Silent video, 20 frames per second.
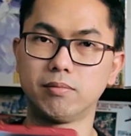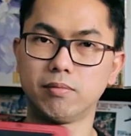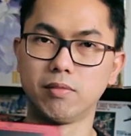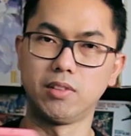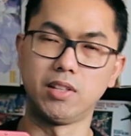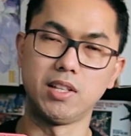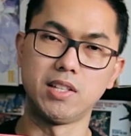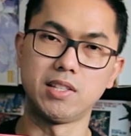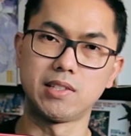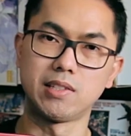
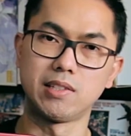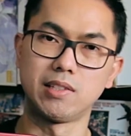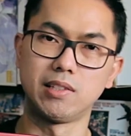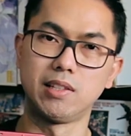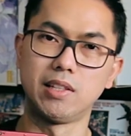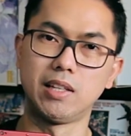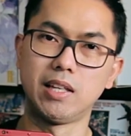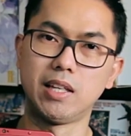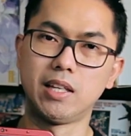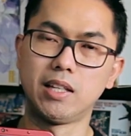this
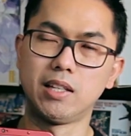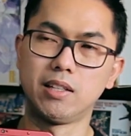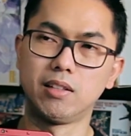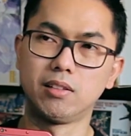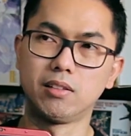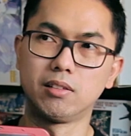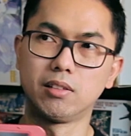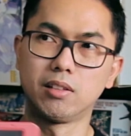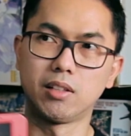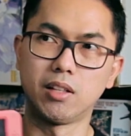
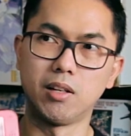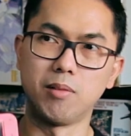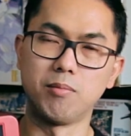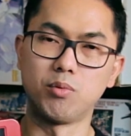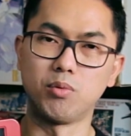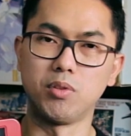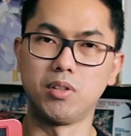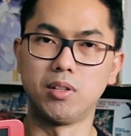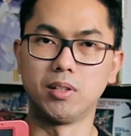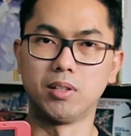
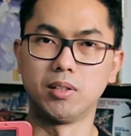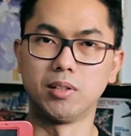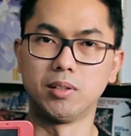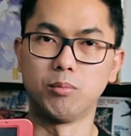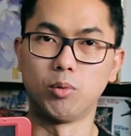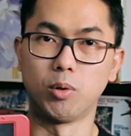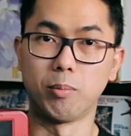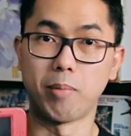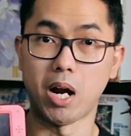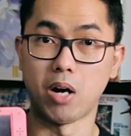comes with a
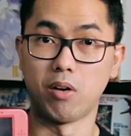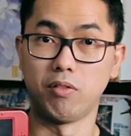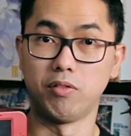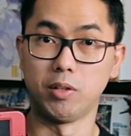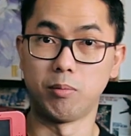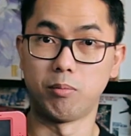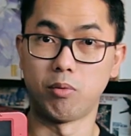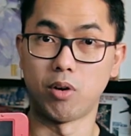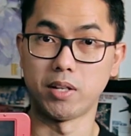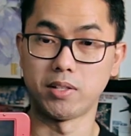more
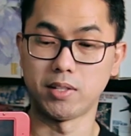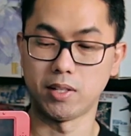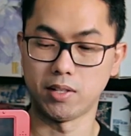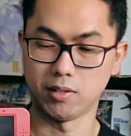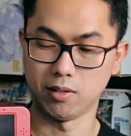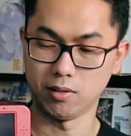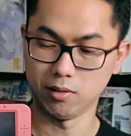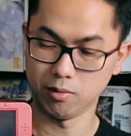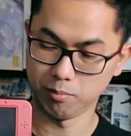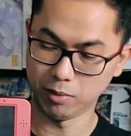powerful
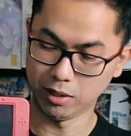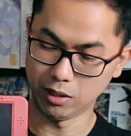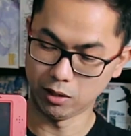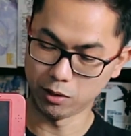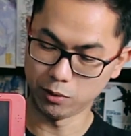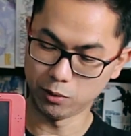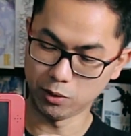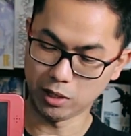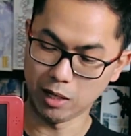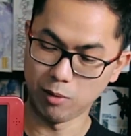processor, but it
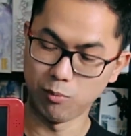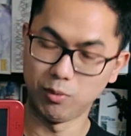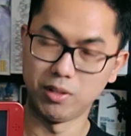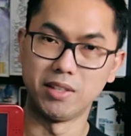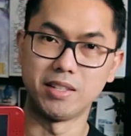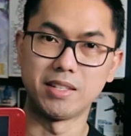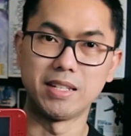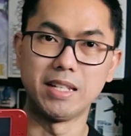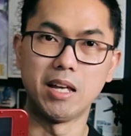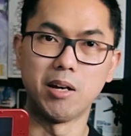also came with
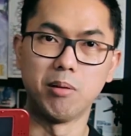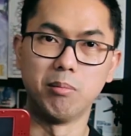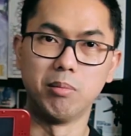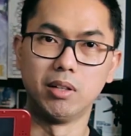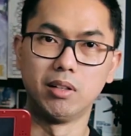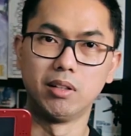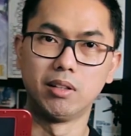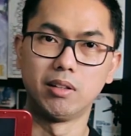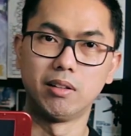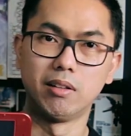this nub
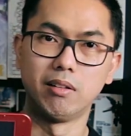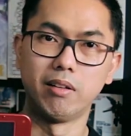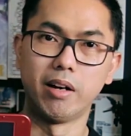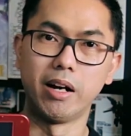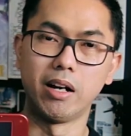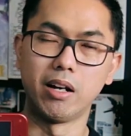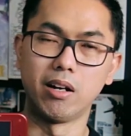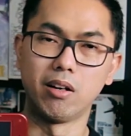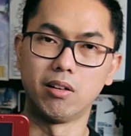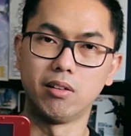
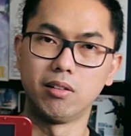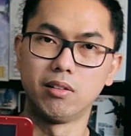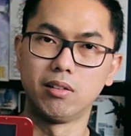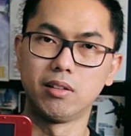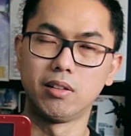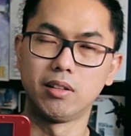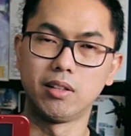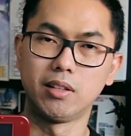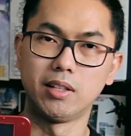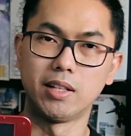right here
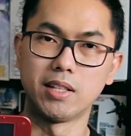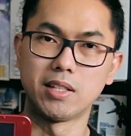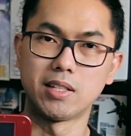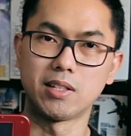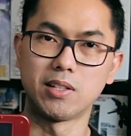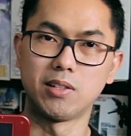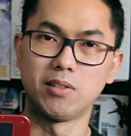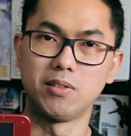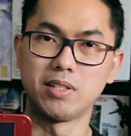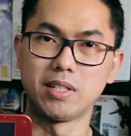that
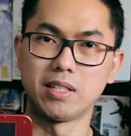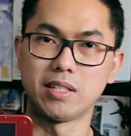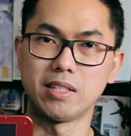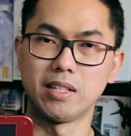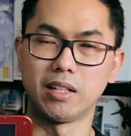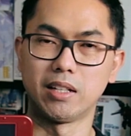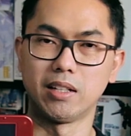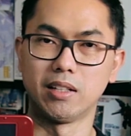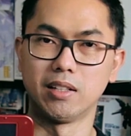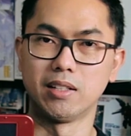serves as
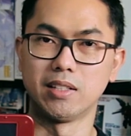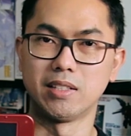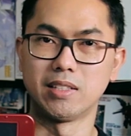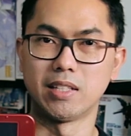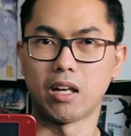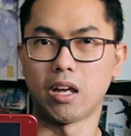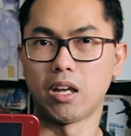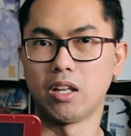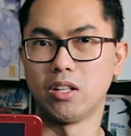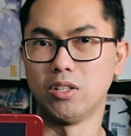a
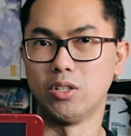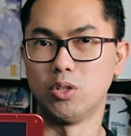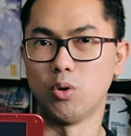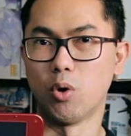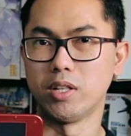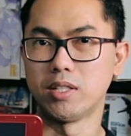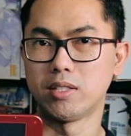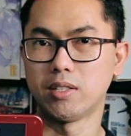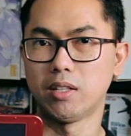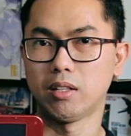second
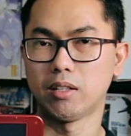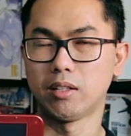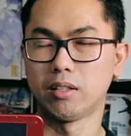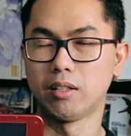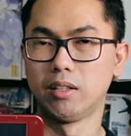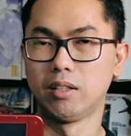joystick,